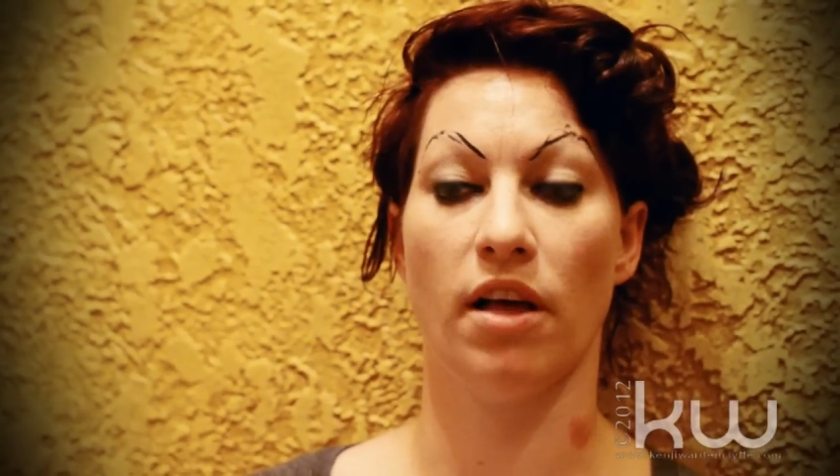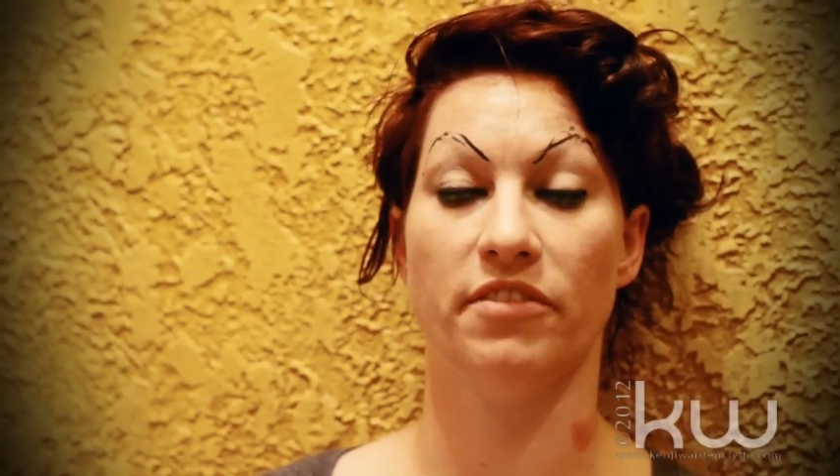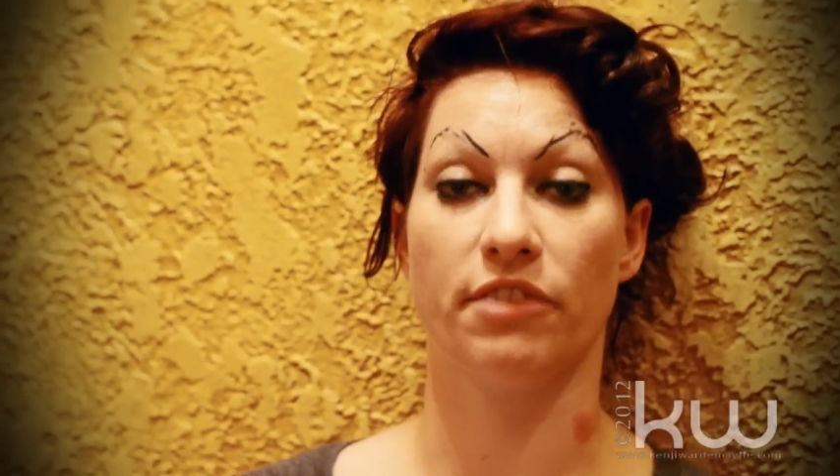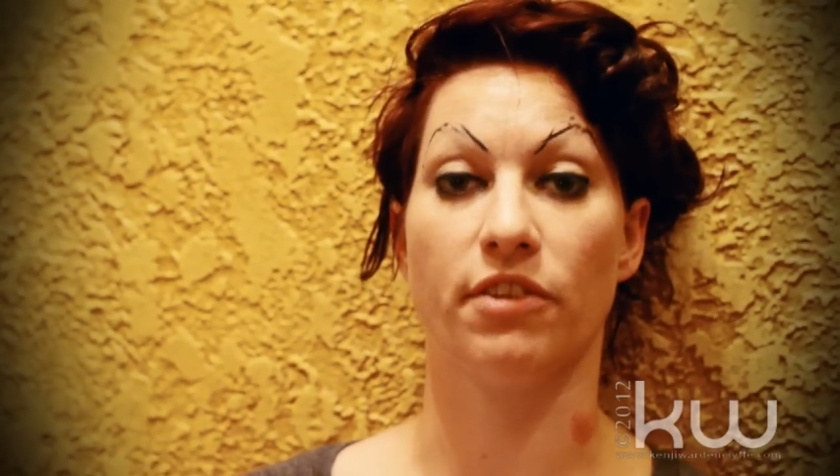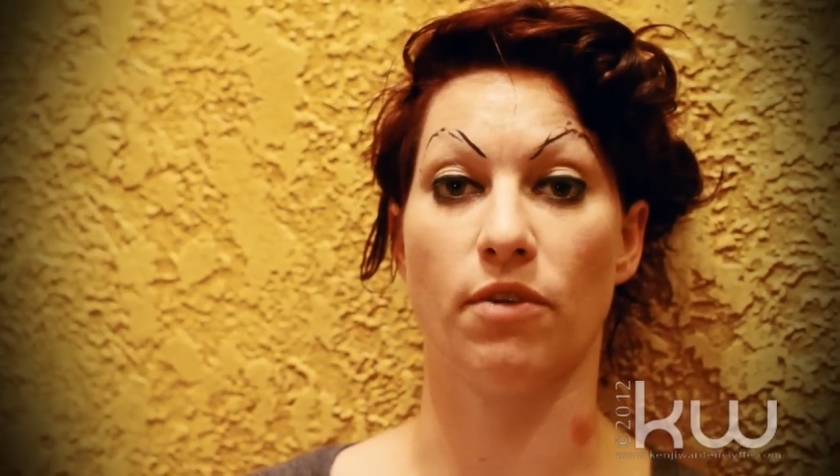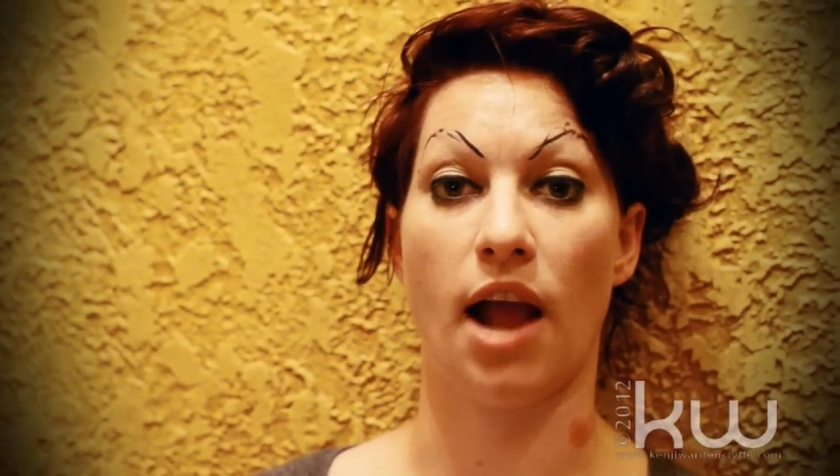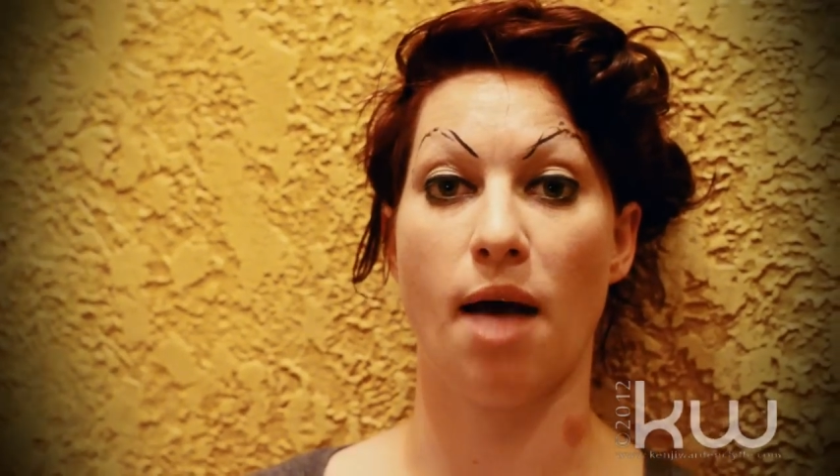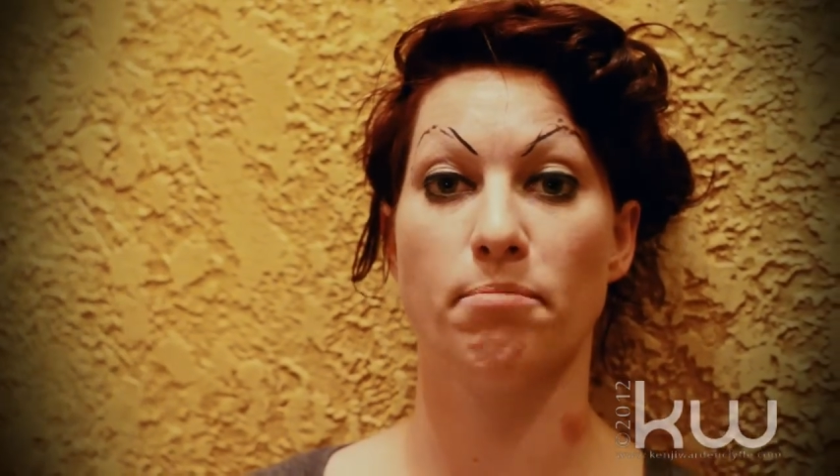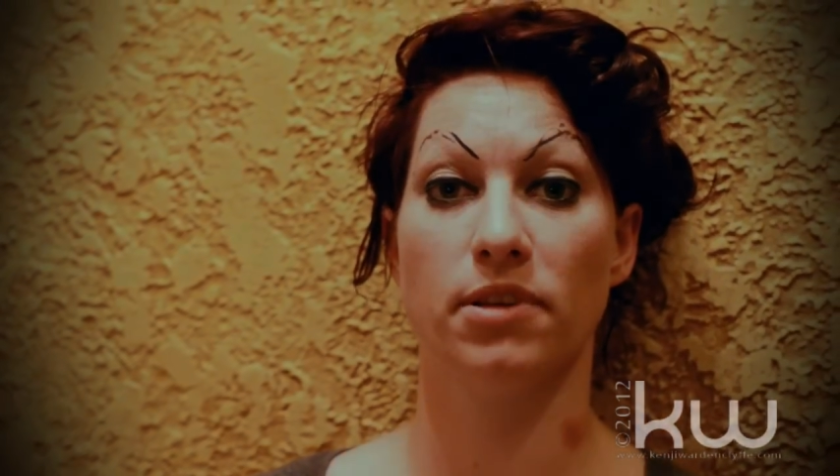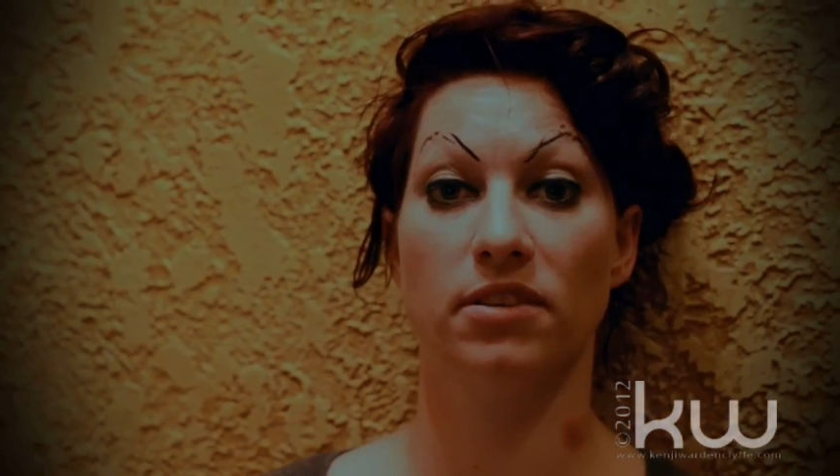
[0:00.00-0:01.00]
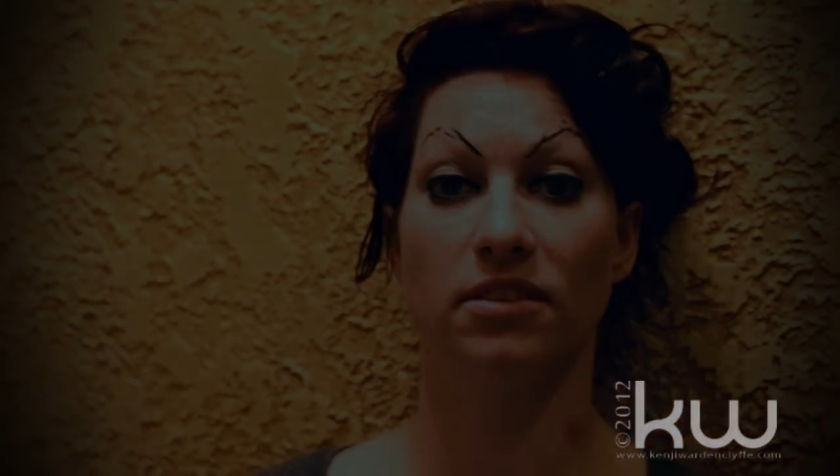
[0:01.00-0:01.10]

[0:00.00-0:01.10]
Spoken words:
have a different rap.